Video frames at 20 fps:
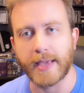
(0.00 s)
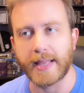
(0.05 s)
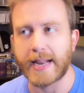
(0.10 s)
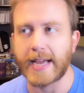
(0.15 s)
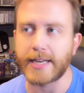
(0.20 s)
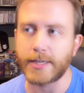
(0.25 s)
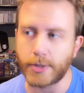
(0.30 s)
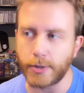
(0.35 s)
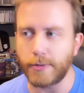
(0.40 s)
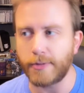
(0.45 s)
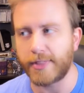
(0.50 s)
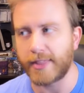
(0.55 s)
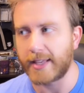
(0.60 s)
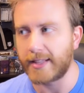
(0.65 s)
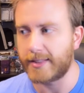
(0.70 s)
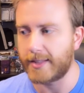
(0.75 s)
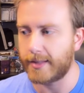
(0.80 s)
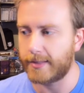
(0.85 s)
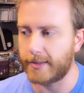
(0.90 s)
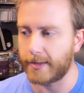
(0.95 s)
and I do
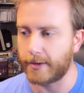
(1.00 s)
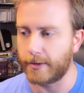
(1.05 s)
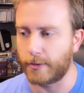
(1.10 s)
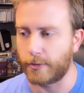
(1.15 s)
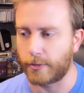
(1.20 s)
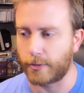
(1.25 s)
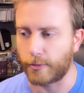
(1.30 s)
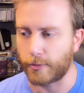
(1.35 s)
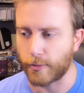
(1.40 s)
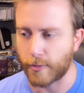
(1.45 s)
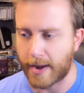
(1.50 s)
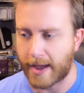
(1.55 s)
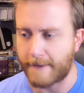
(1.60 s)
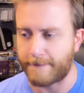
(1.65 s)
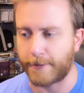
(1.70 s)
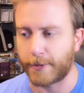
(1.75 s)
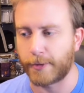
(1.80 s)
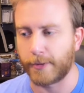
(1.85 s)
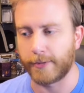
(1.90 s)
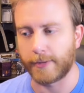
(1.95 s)
think that the
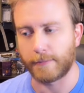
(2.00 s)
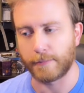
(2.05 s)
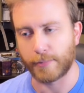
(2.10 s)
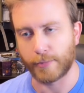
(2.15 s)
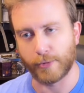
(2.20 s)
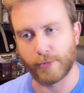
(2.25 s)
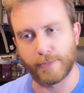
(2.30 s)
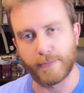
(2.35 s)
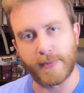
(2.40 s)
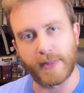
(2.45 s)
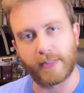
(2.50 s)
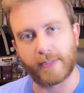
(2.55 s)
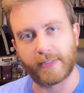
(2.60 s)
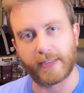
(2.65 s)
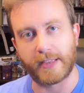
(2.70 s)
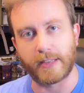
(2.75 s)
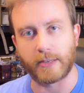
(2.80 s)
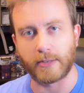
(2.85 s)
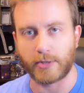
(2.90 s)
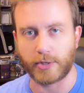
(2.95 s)
graphical improvements
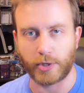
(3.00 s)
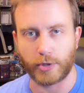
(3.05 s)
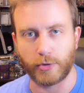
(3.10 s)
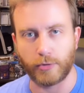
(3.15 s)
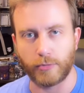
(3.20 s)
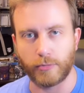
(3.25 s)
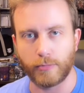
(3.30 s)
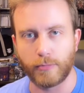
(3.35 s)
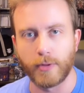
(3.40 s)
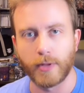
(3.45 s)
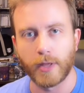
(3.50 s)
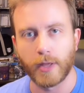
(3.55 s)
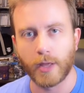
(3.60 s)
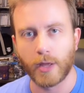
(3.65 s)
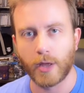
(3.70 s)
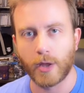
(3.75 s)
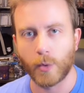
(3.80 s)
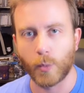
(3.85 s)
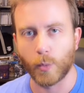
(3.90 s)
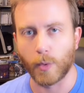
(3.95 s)
in 2
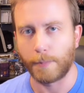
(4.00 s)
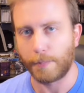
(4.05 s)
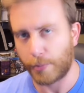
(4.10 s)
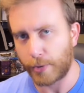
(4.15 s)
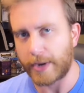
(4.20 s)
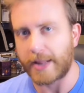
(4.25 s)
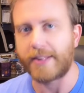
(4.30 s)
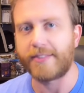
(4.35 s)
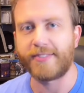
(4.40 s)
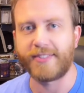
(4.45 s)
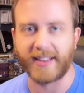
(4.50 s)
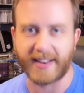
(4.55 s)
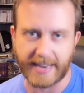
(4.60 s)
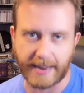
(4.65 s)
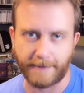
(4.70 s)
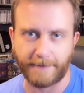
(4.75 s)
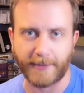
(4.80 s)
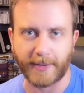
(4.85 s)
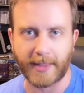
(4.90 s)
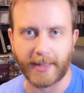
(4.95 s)
were pretty
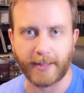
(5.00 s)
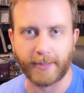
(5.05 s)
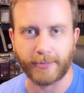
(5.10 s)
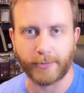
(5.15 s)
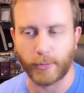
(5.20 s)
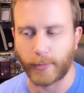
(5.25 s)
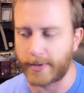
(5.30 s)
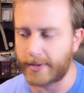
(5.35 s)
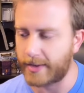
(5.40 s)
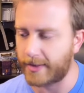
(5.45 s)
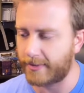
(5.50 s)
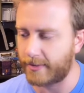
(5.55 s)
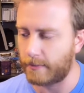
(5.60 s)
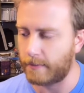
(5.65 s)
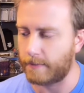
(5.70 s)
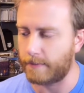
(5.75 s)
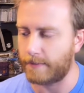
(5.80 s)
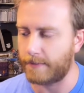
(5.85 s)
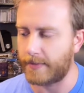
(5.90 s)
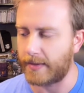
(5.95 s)
significant, so it doesn't
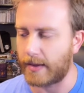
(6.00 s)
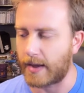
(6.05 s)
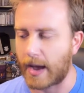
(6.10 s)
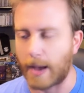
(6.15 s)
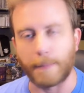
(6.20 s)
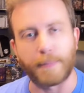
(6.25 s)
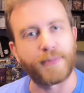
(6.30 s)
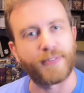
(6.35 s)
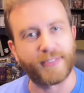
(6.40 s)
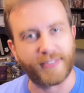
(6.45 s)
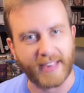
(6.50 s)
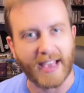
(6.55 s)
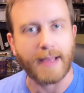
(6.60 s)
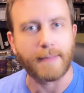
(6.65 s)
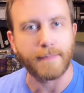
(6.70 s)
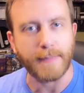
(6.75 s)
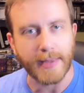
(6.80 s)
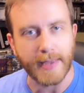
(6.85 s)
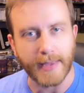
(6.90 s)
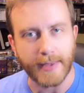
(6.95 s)

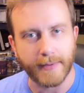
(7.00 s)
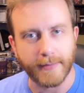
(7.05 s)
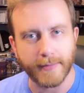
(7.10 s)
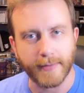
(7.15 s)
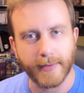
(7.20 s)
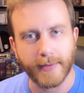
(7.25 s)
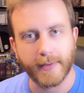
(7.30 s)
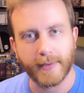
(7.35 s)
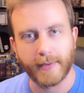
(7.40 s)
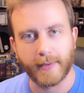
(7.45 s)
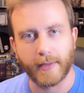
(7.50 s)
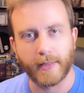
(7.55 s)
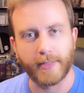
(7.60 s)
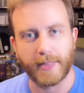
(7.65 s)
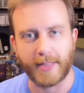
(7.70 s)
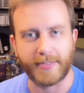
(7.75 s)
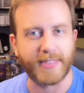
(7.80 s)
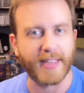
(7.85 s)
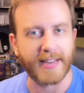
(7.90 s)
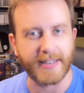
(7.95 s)
upset me
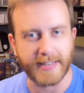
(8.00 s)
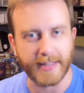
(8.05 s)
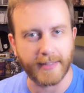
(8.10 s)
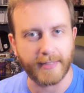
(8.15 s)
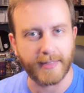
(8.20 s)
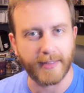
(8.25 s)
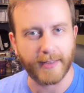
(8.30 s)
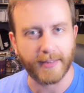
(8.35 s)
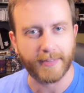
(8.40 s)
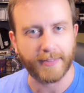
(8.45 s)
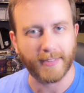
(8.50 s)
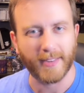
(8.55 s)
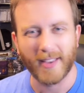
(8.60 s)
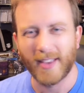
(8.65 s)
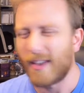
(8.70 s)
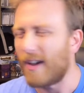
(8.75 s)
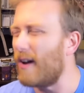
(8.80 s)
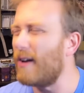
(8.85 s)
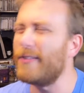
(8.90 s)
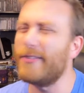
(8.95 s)
that they did this.
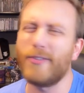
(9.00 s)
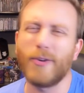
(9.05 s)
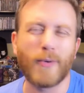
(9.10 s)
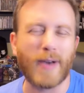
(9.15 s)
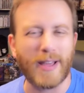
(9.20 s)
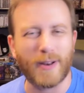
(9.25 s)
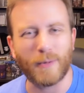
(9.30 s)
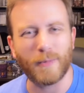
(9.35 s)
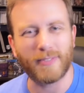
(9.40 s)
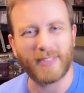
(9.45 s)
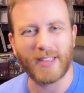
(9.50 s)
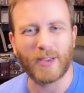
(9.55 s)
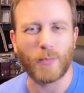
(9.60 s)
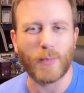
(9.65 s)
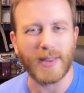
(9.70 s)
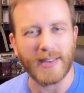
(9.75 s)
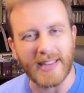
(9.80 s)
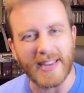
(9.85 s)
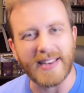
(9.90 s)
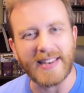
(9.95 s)
Also, I don't think
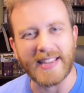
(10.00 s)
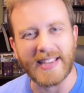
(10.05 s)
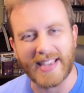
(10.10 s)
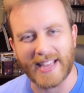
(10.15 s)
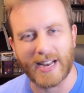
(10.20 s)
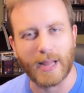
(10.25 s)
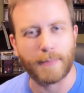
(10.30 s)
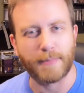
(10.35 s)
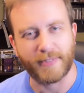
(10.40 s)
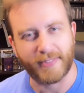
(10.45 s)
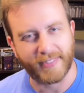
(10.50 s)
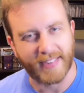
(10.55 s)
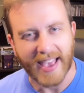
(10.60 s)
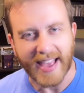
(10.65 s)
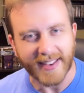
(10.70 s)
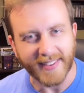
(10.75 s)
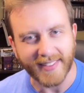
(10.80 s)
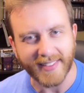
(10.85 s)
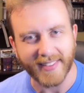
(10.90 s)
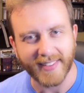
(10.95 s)
we need to get
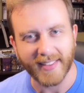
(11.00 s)
upset